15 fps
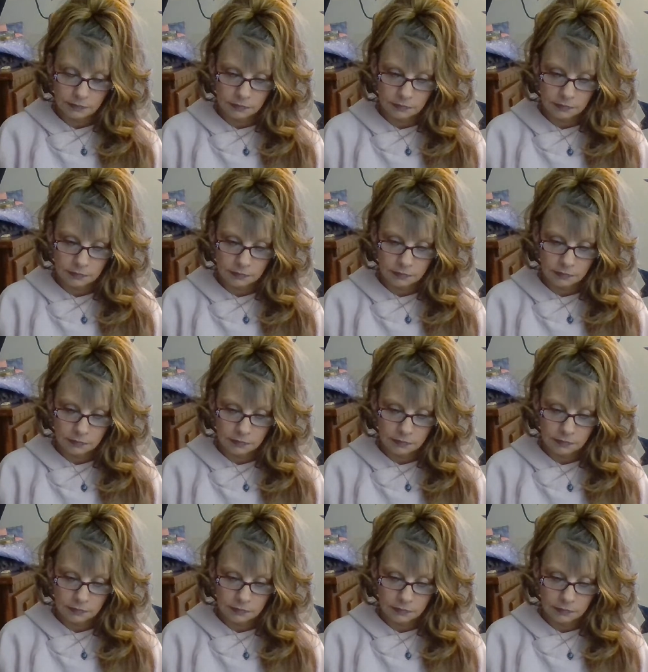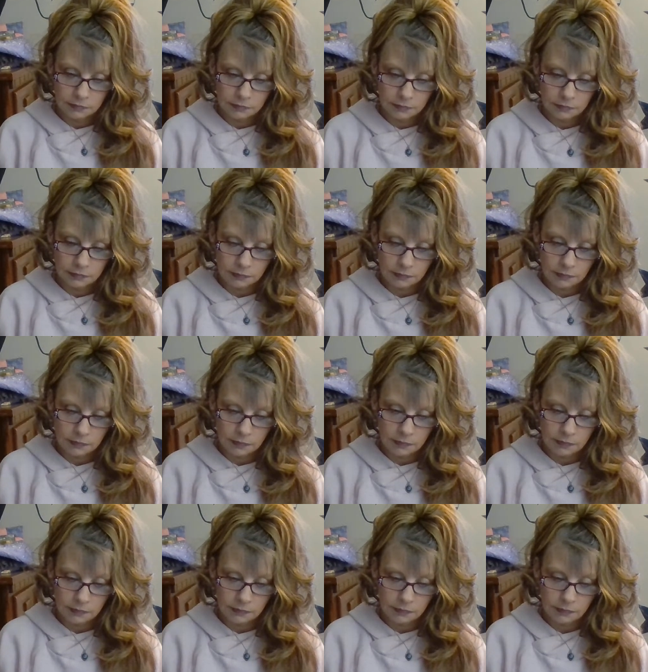
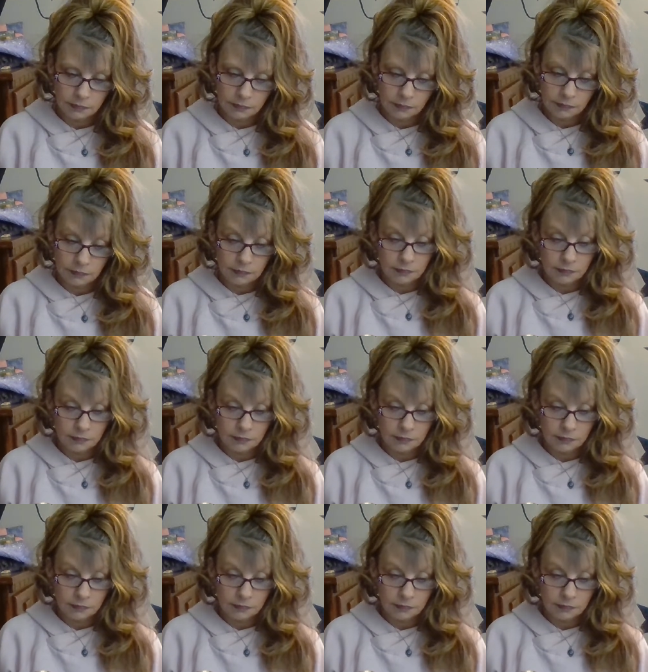Nothing is said.